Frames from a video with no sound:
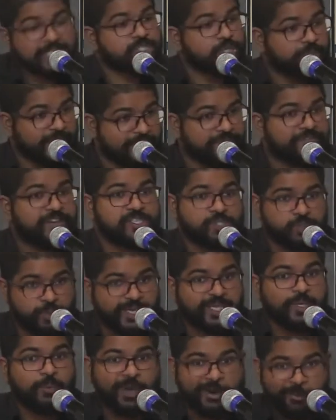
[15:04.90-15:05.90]
Look at verse
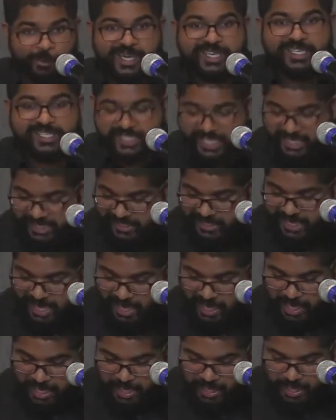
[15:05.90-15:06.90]
21, what it says there.
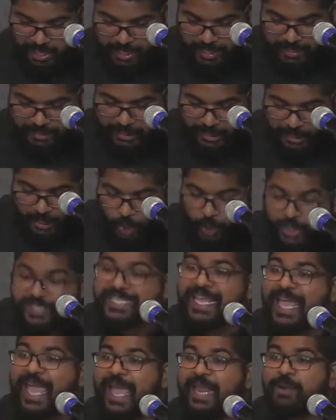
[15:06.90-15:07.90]
The Lord's
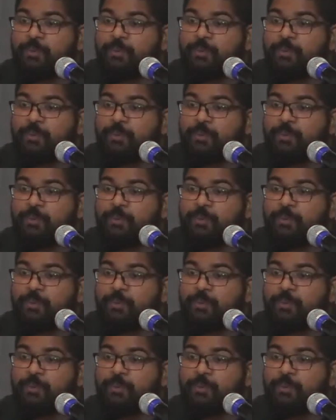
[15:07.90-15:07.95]
hand